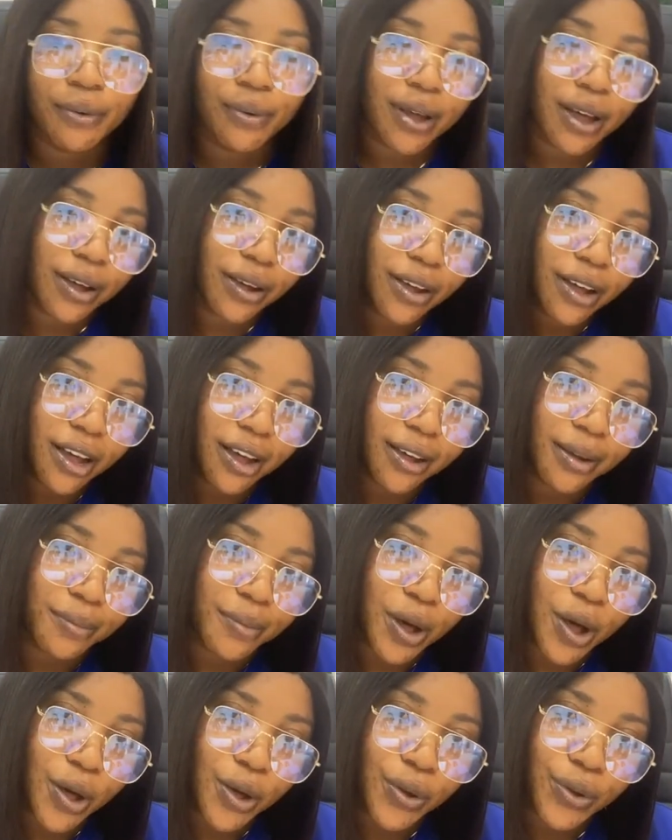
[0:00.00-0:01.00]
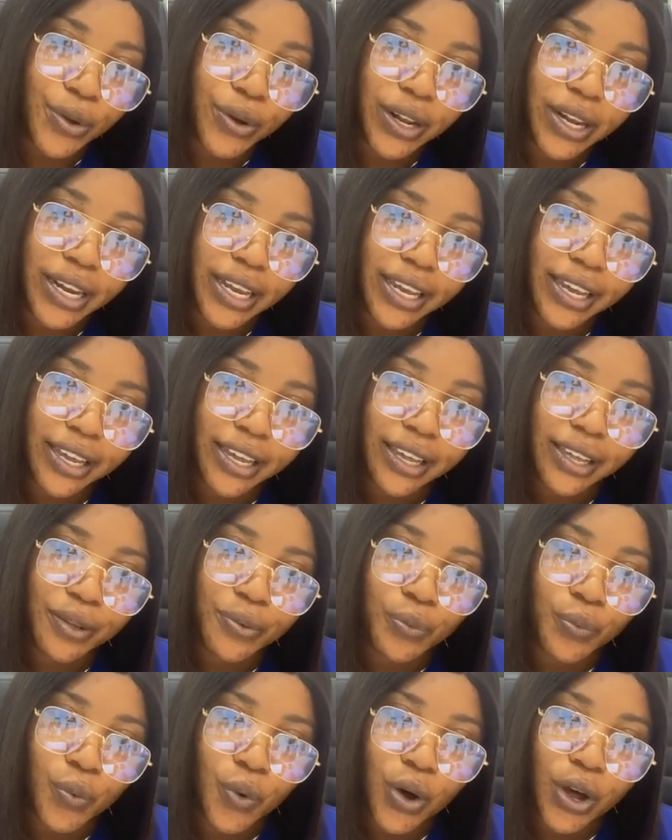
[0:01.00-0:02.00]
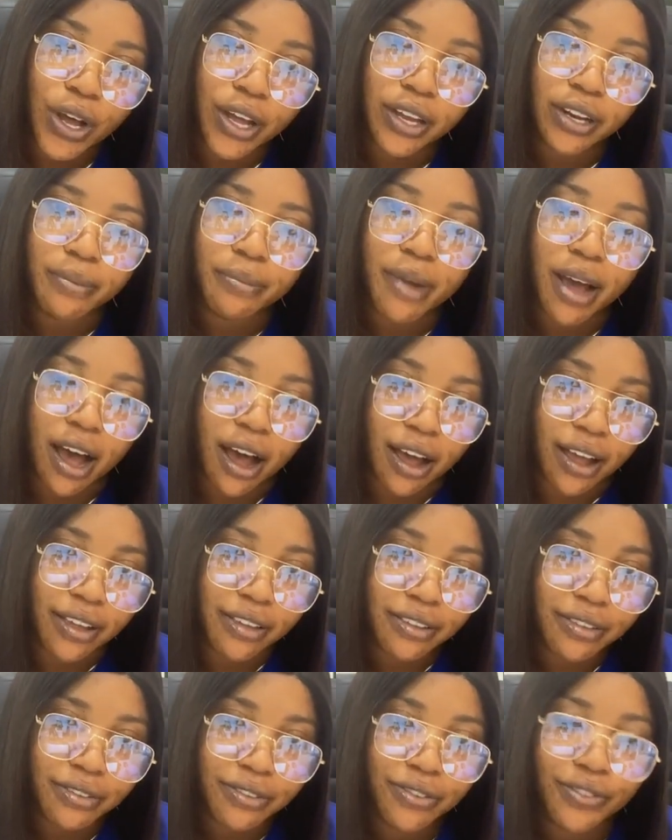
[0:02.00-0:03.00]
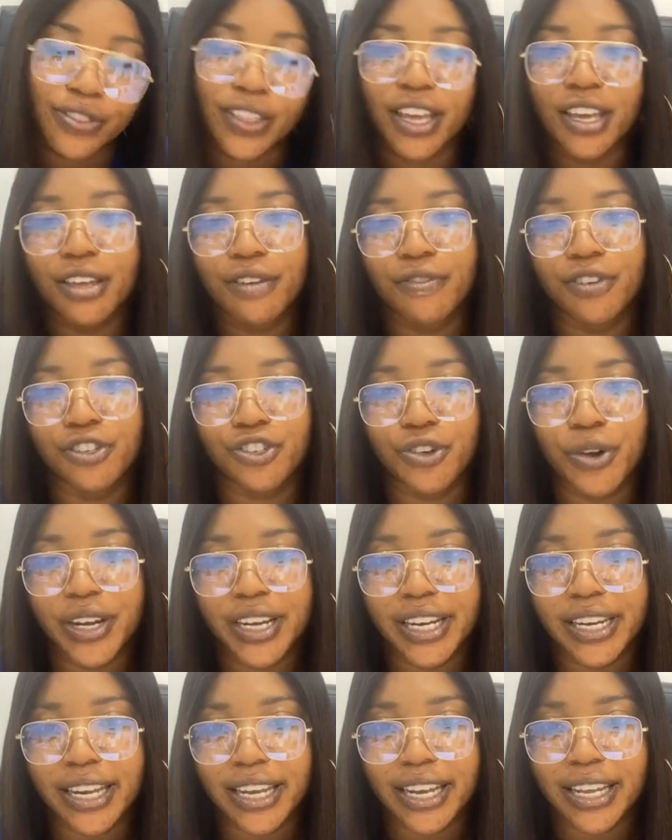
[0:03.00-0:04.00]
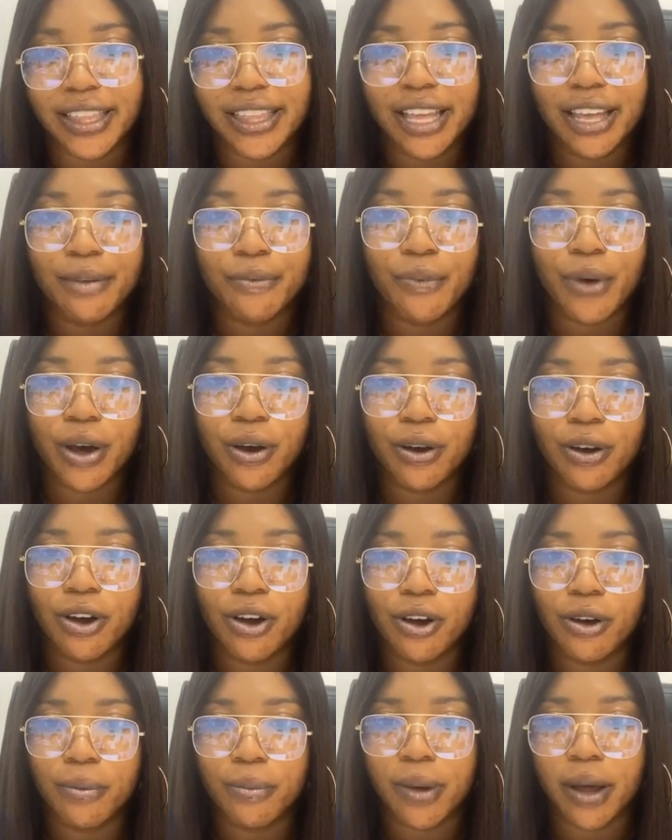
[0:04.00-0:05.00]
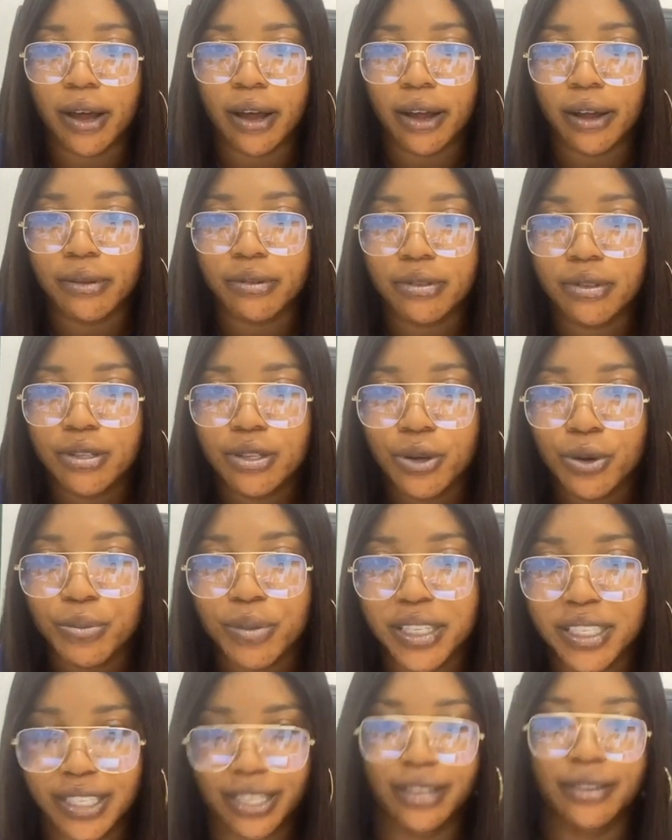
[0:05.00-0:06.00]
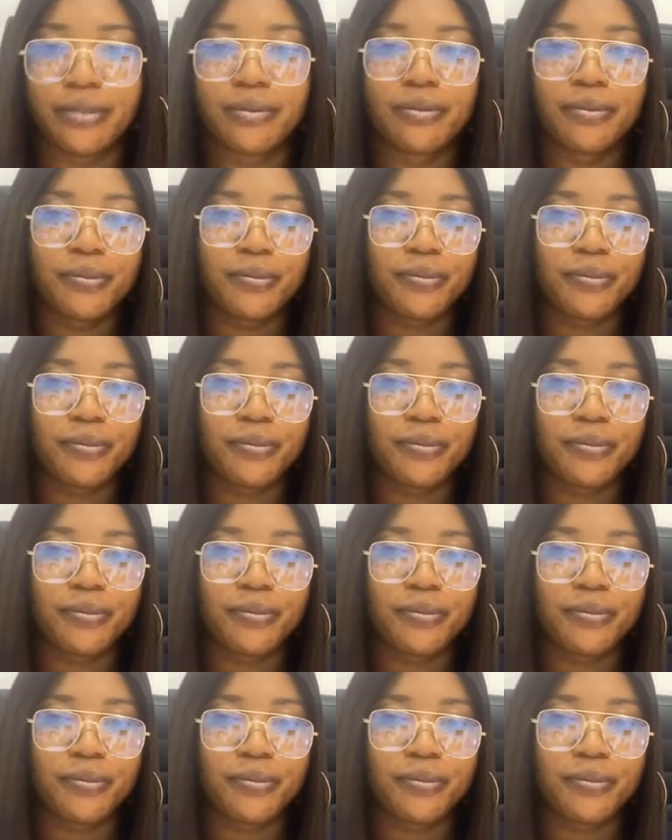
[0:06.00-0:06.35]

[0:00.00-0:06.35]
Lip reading: Welcome only 1 month. Thank you for joining in. Welcome Tomisi.